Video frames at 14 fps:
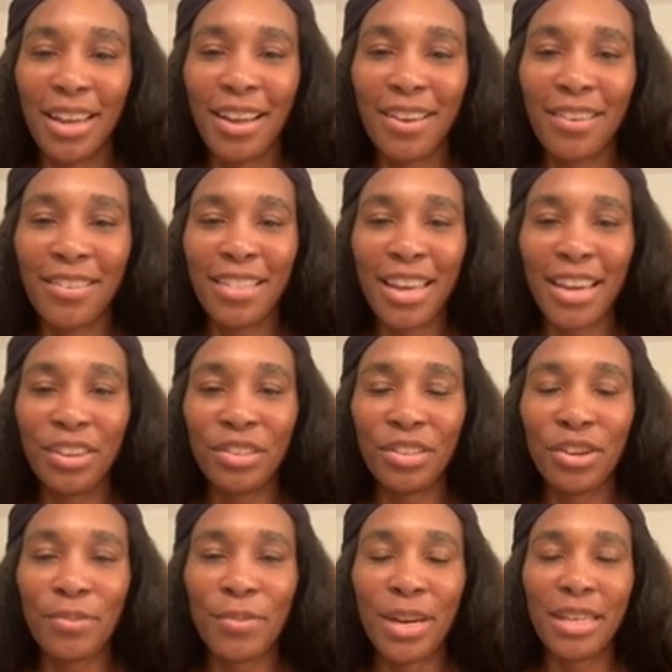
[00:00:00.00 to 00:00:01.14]
Oh, thank you
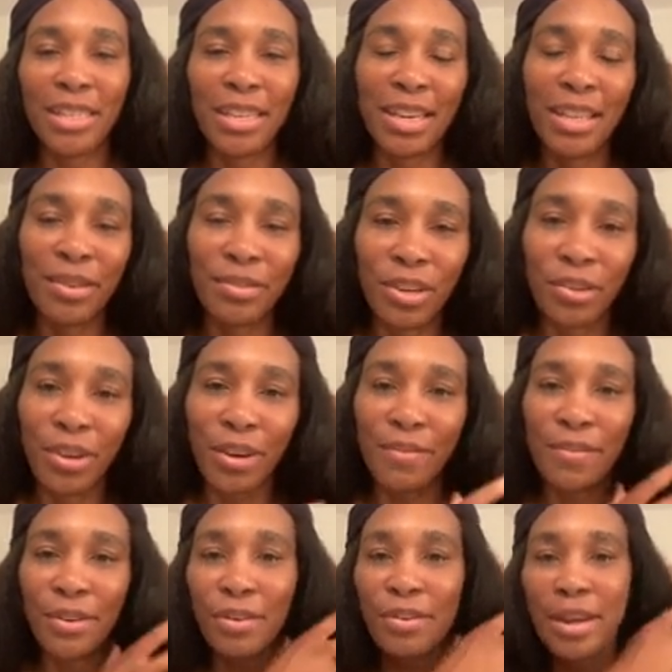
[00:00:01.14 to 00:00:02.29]
so much. Yeah, that was a great
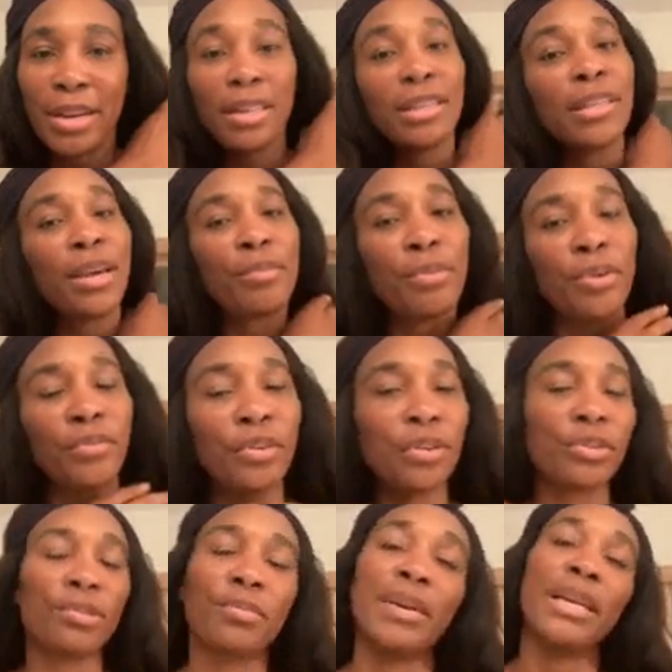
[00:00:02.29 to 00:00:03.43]
photo. I need to take more
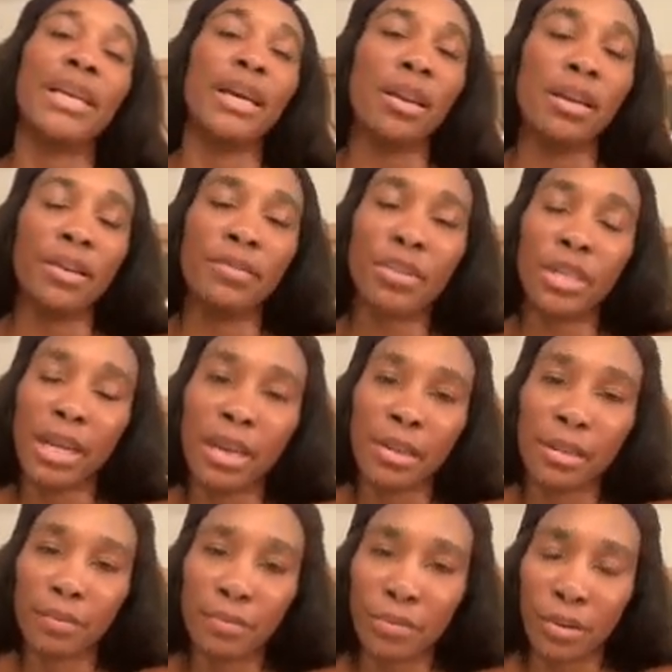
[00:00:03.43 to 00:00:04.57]
photos with my dad. I never take
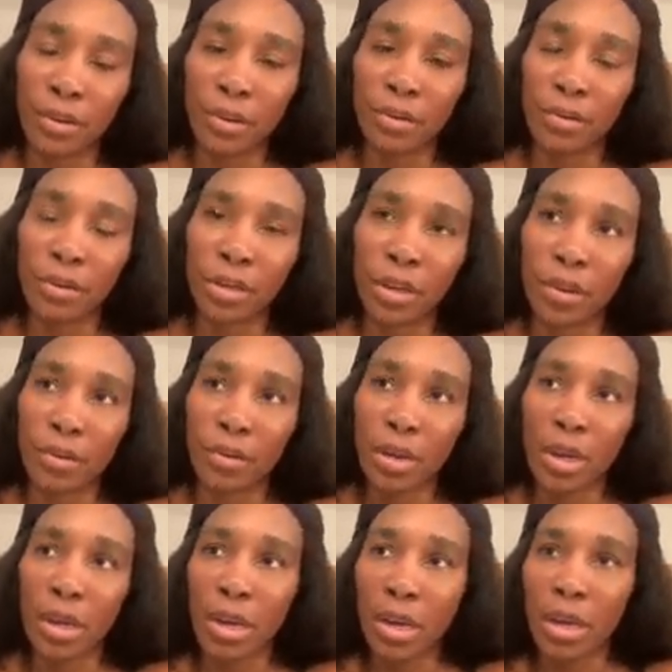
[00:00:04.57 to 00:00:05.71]
up photos. So
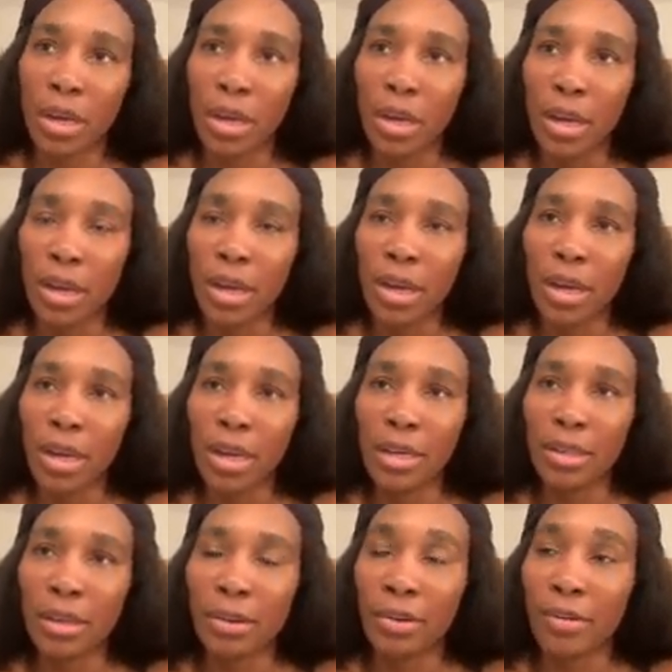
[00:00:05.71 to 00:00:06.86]

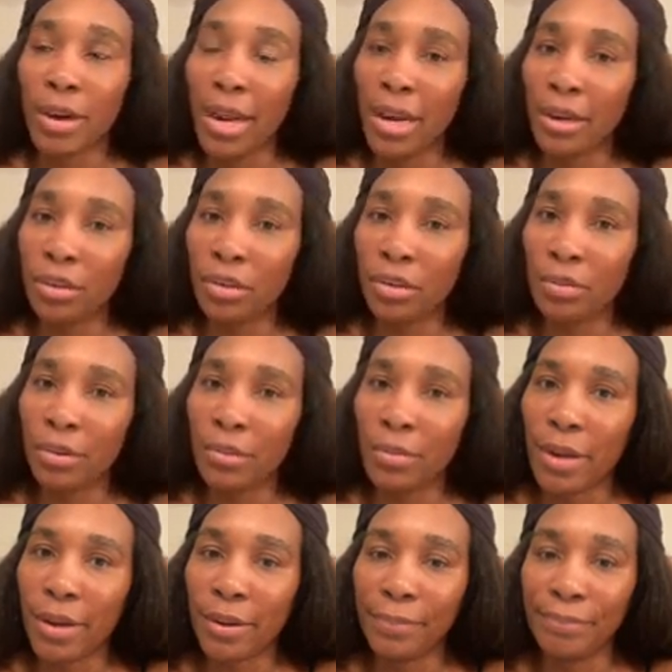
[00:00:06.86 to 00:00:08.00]
he's great. He's doing
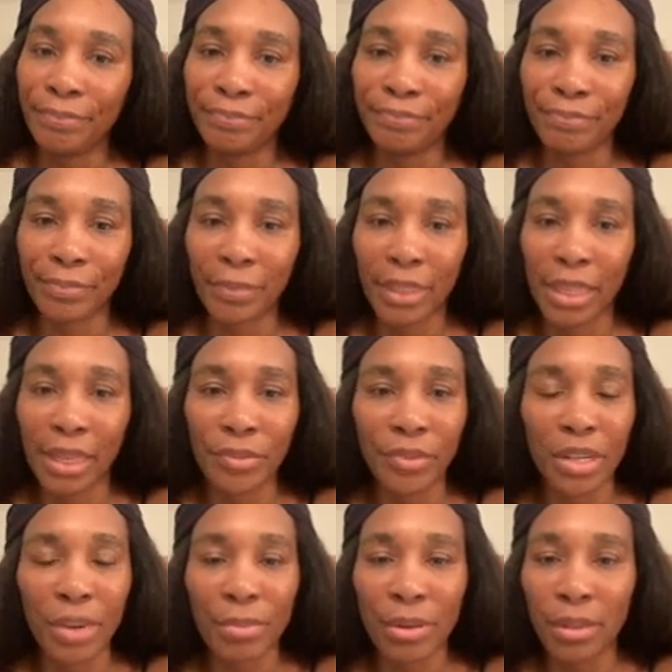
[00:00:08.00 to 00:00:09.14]
well. Loves
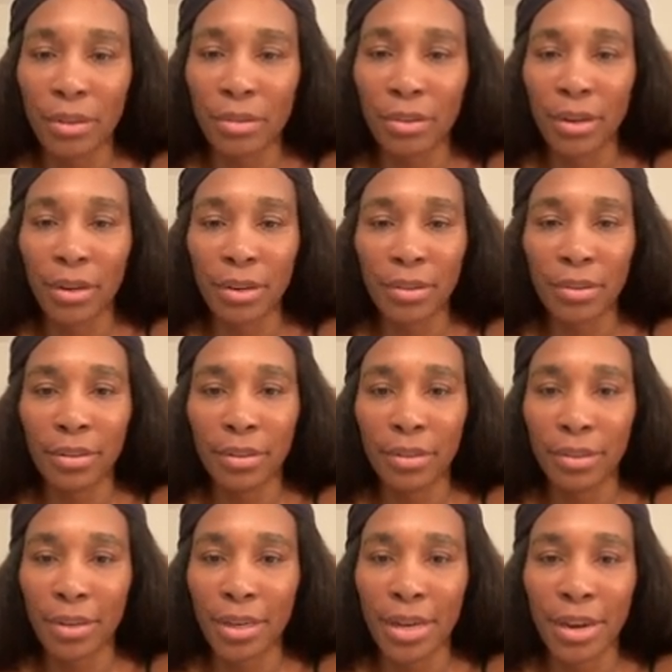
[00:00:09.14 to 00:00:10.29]
to come on the court.
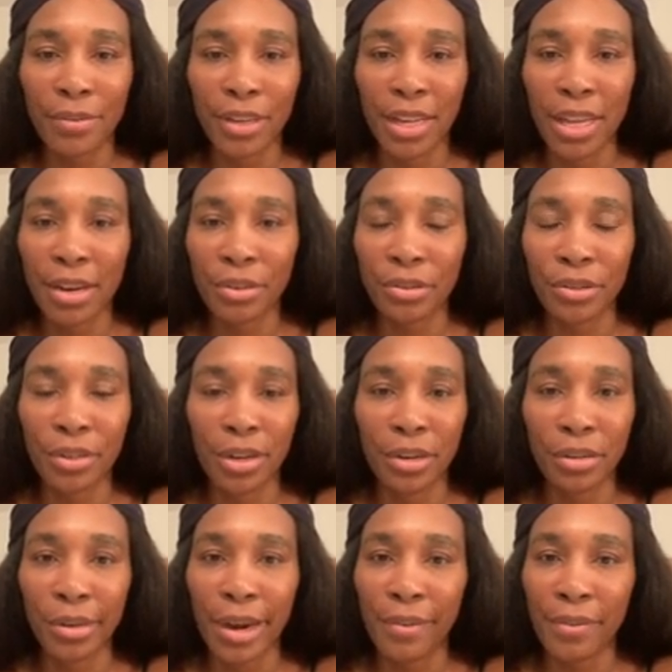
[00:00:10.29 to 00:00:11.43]
Not really that interested
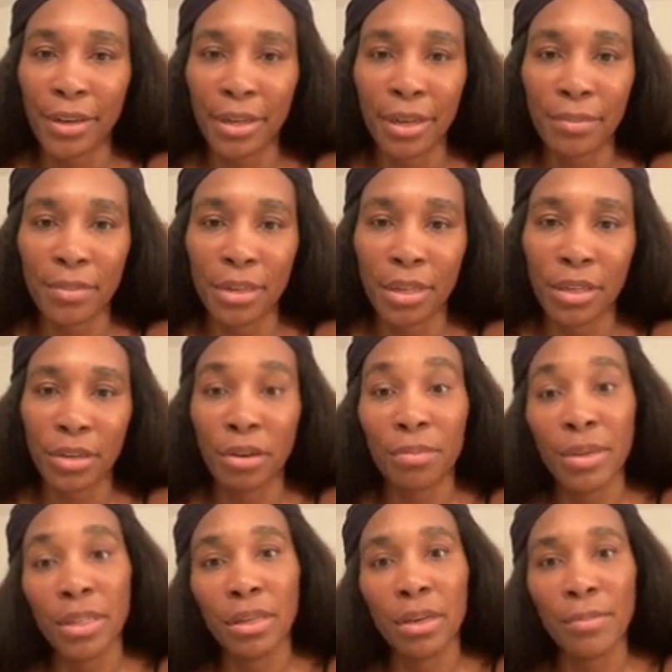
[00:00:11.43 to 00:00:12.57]
in traveling to come to the tournaments